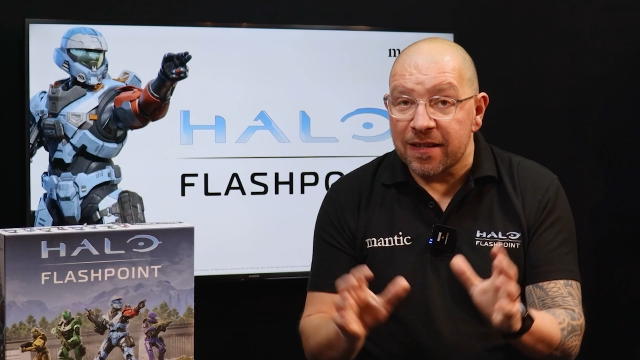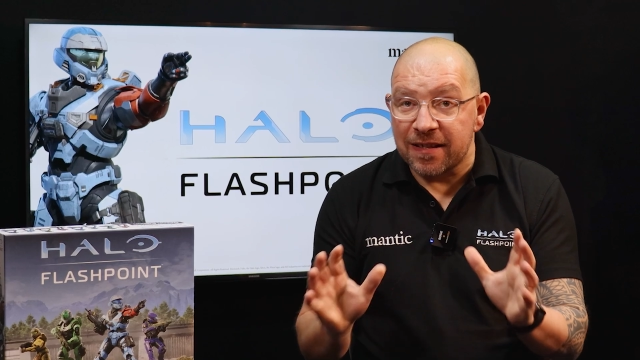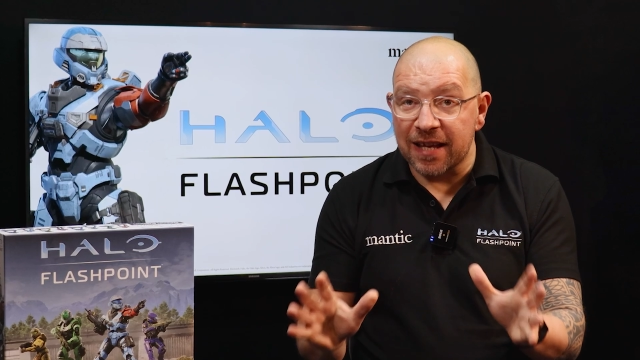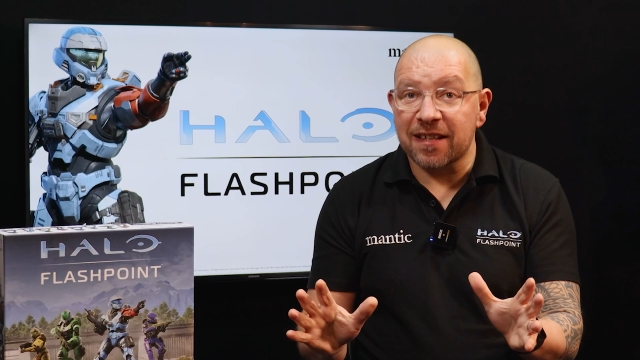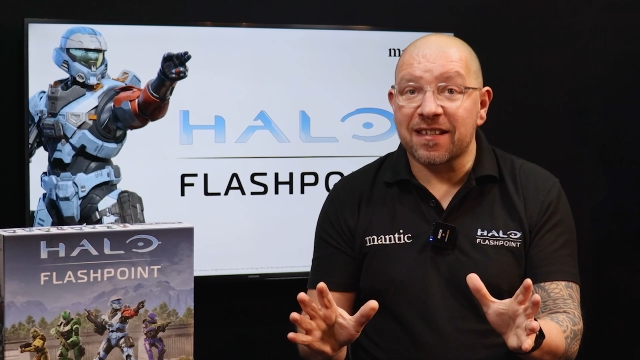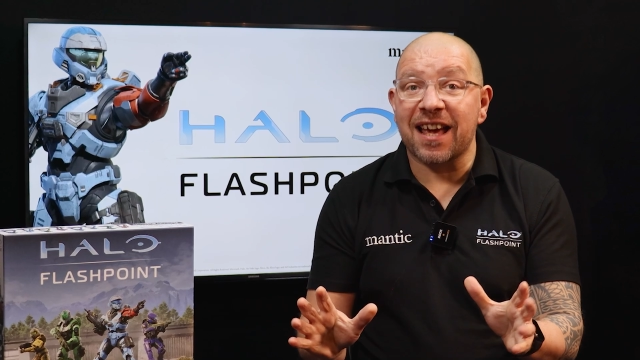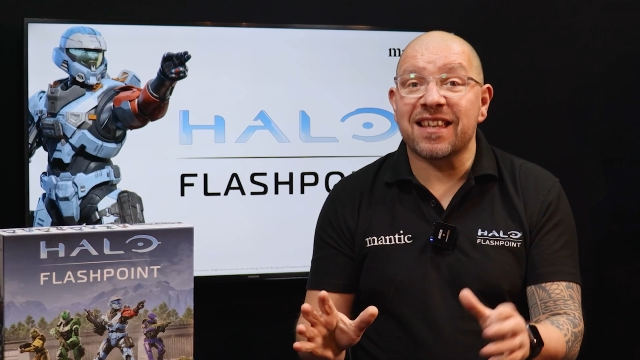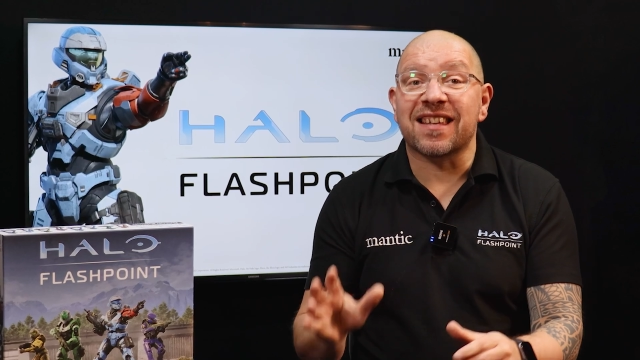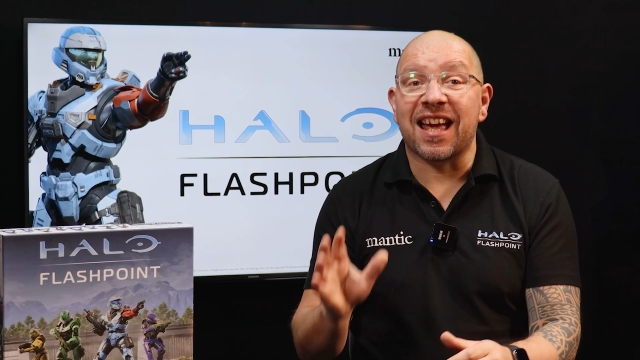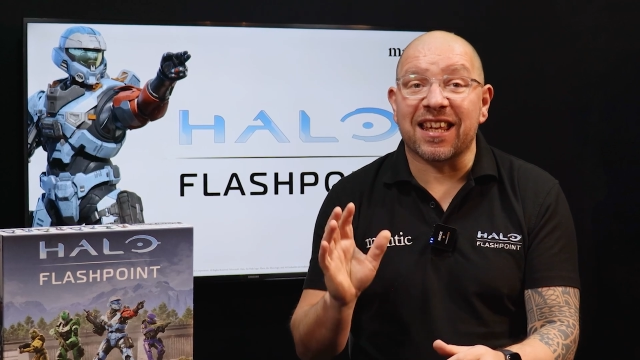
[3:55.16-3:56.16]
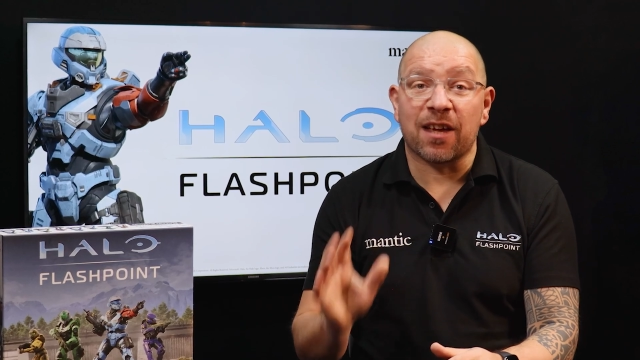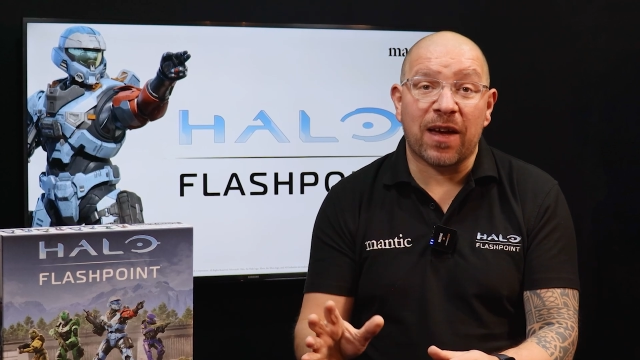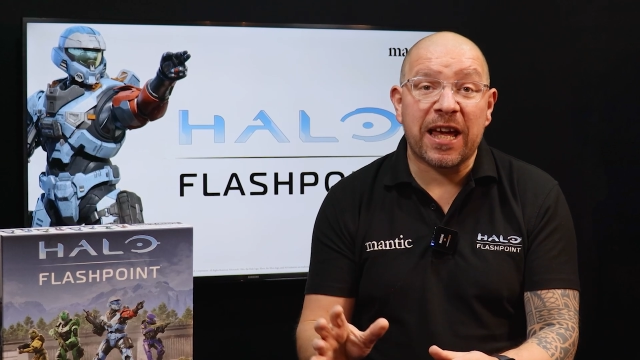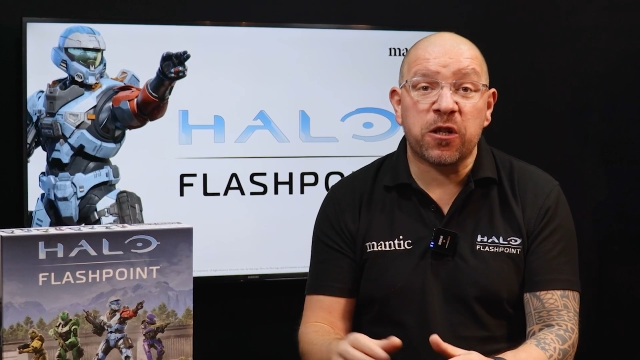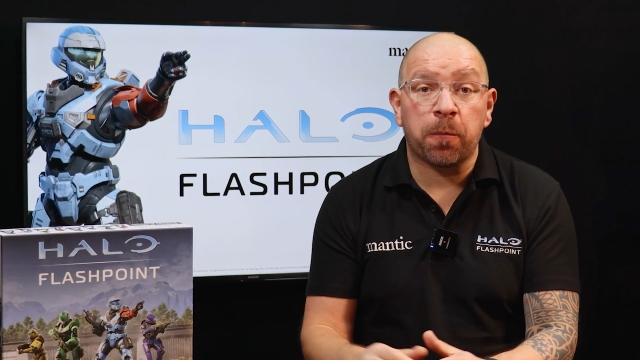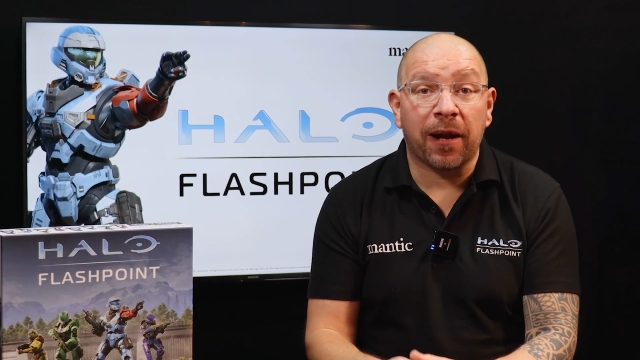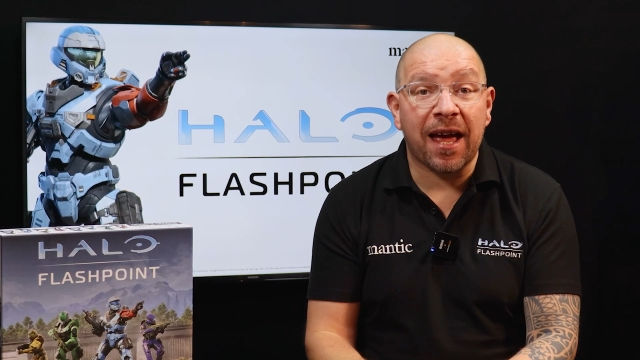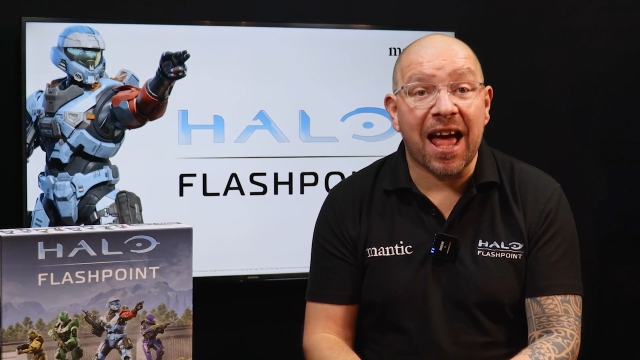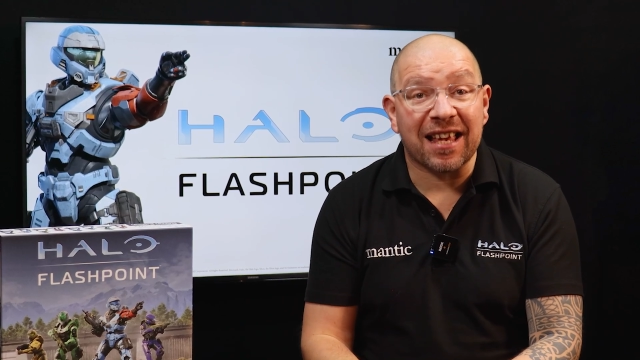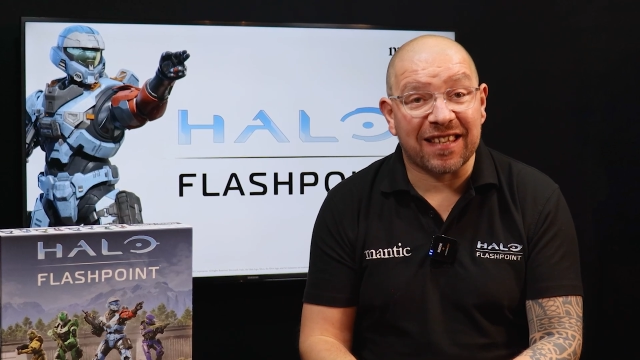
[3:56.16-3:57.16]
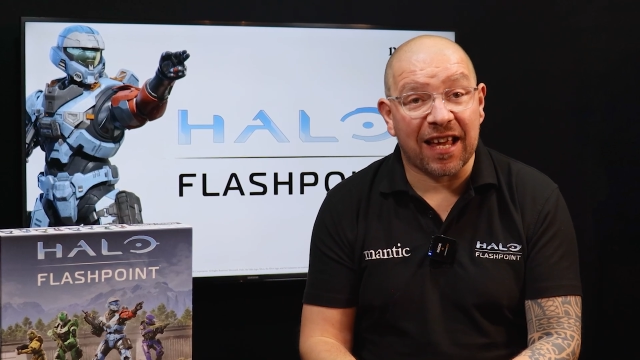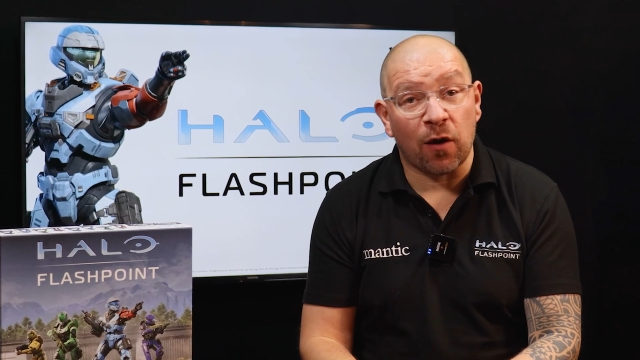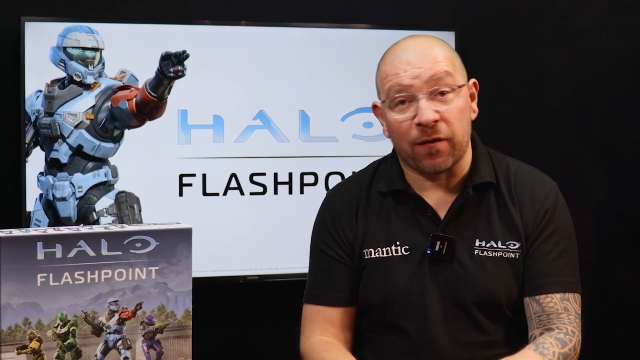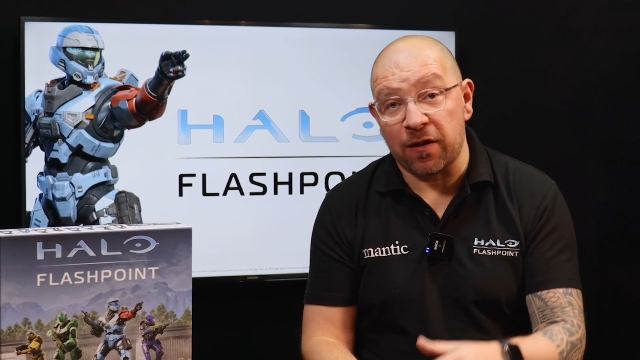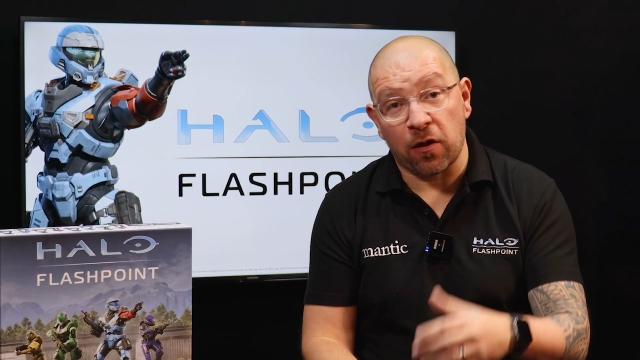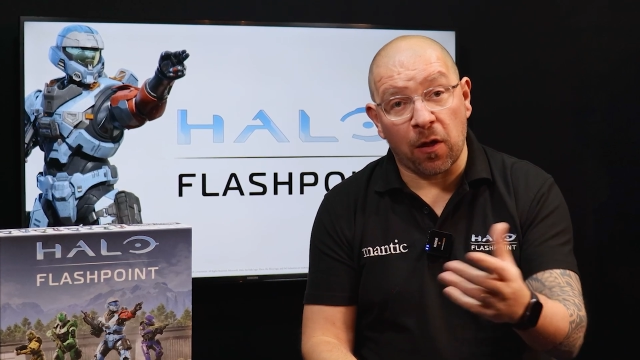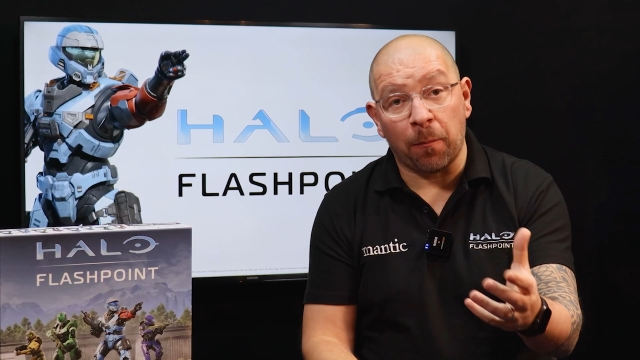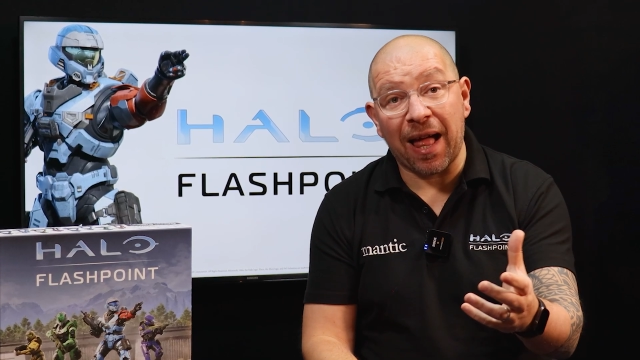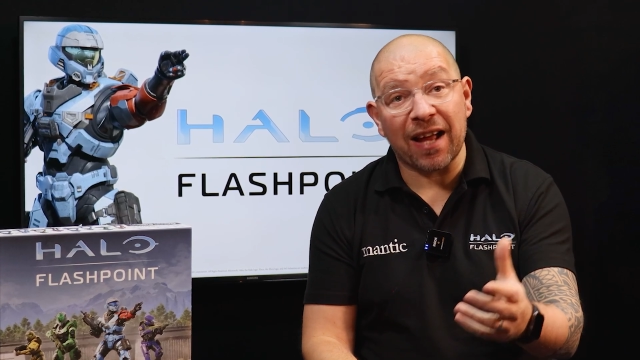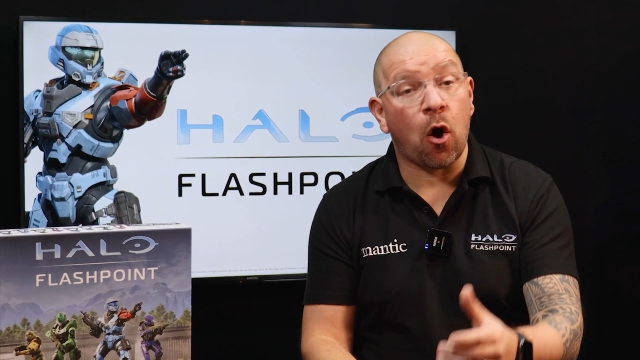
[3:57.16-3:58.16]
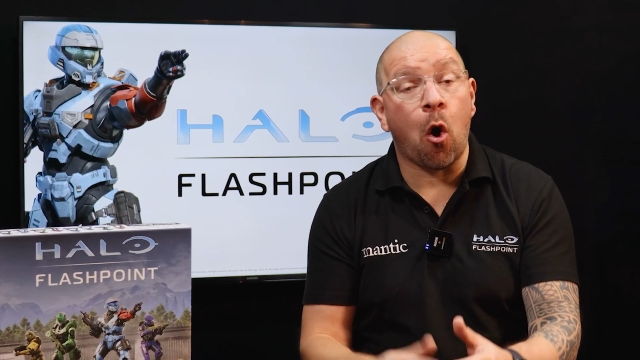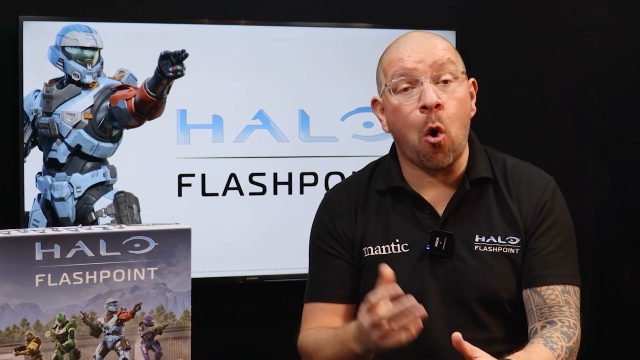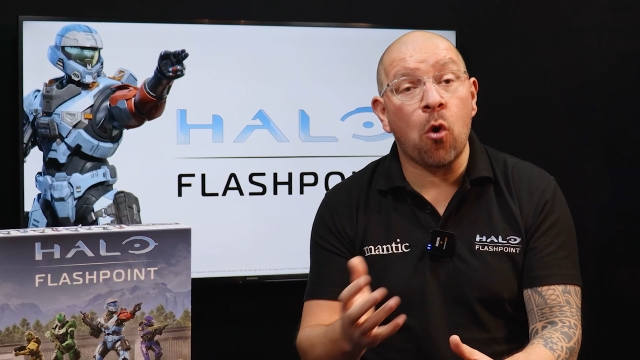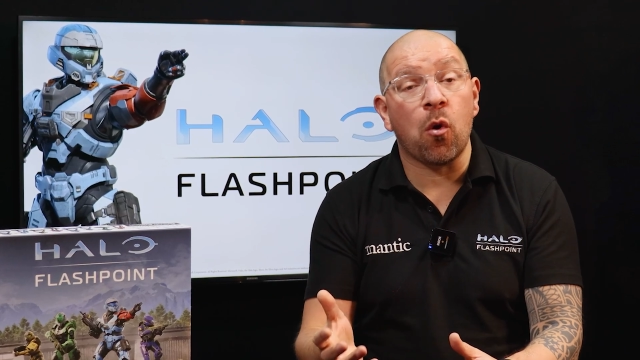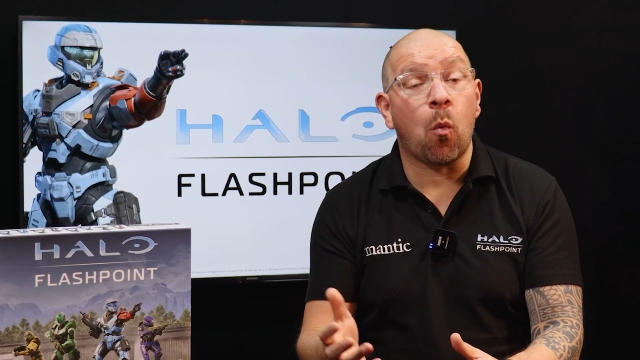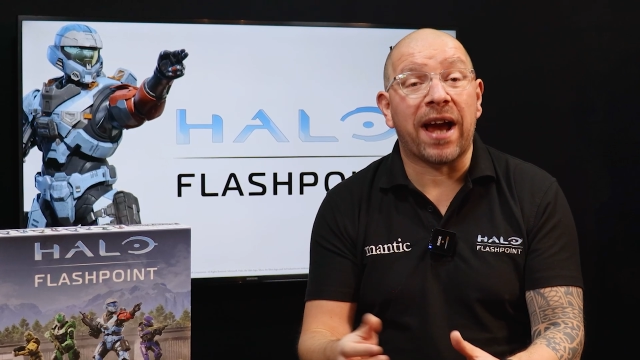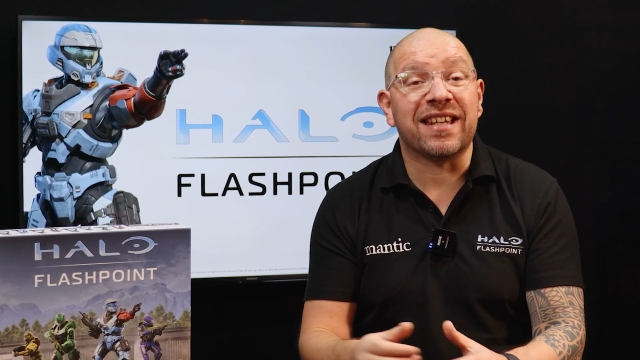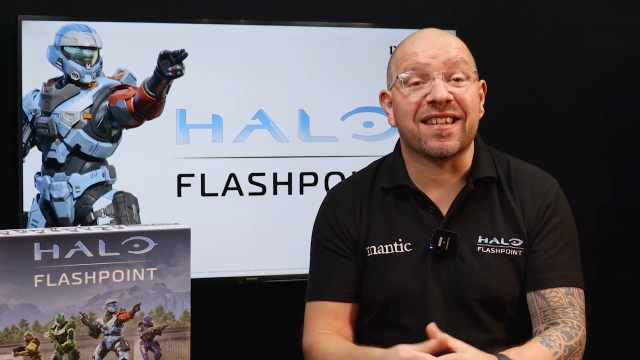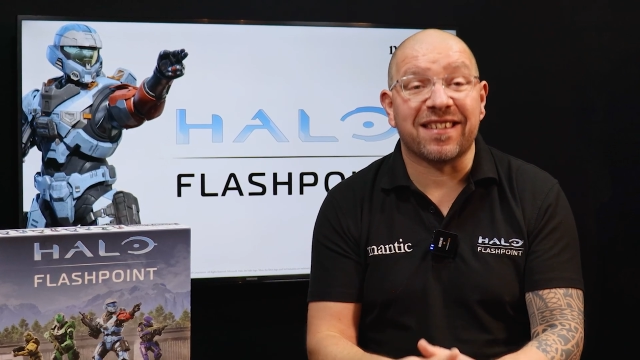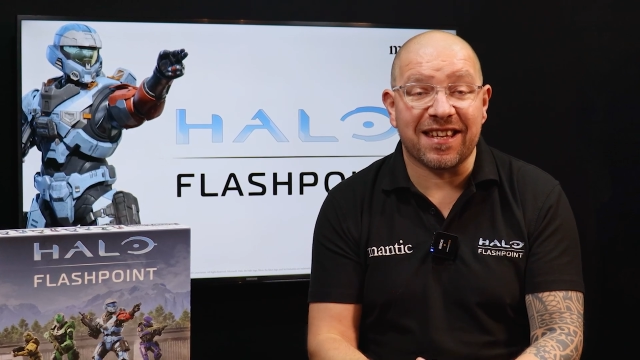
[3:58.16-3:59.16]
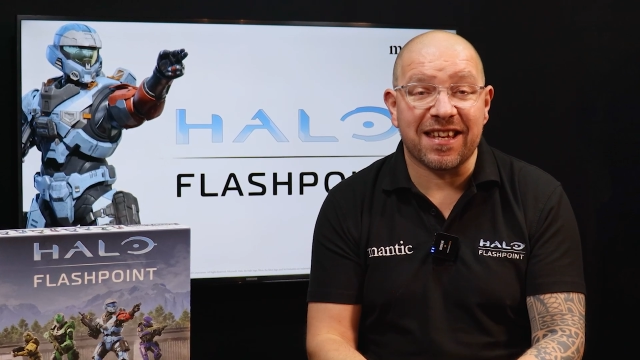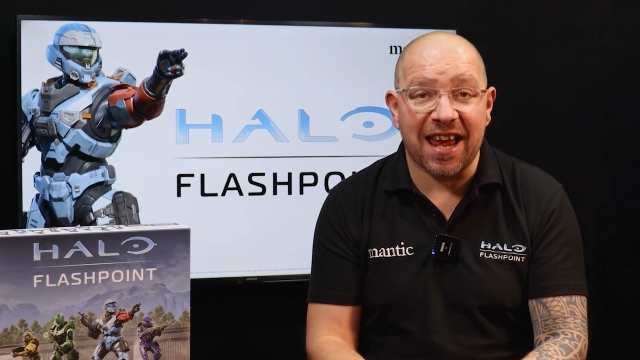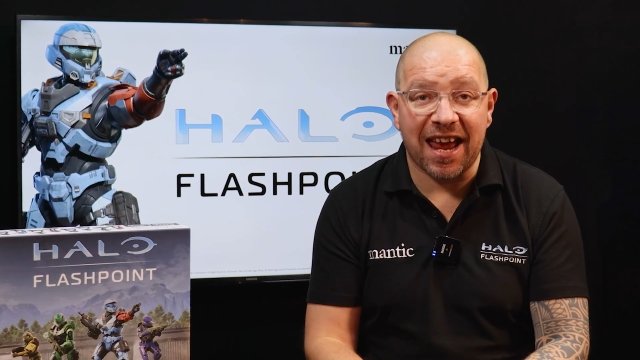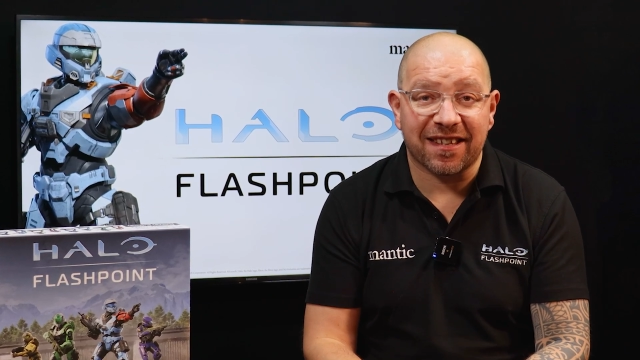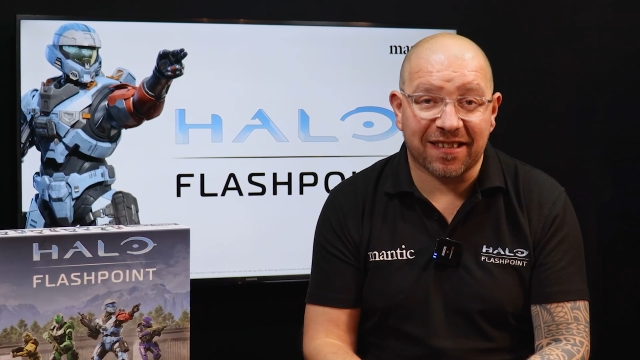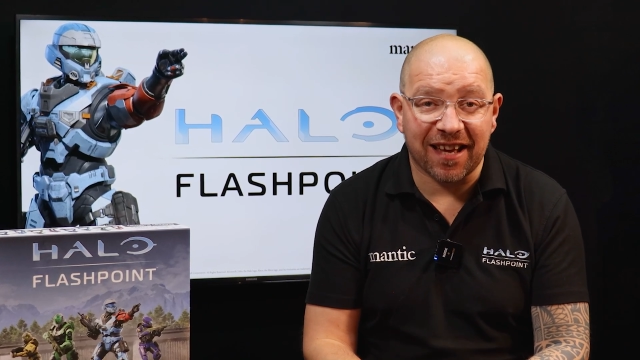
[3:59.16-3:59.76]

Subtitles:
Take the dice and give each player a set of either the black or the white D8